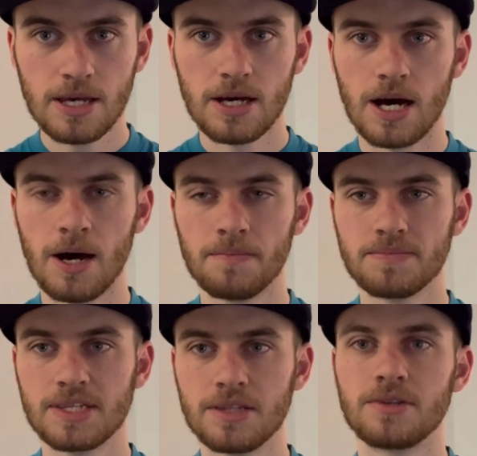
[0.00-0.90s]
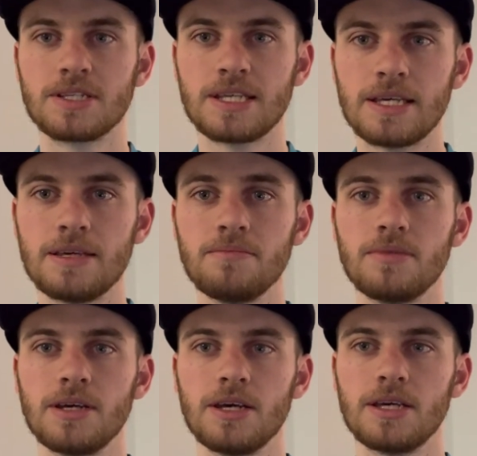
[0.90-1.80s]
to their
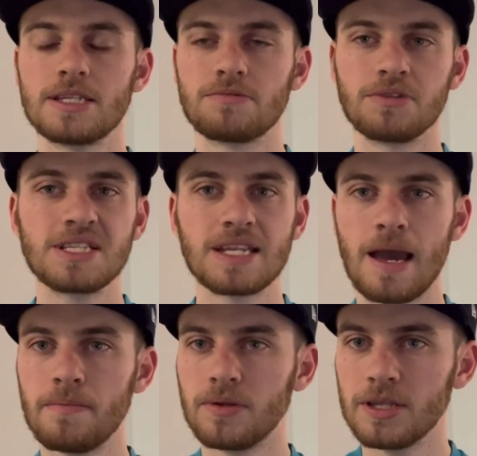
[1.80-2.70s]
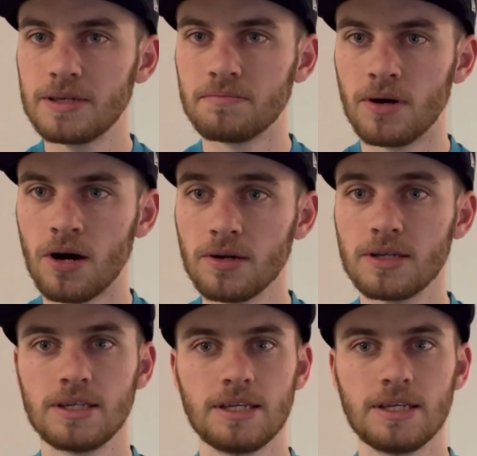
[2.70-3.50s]
team. Re-signed Malik Monk.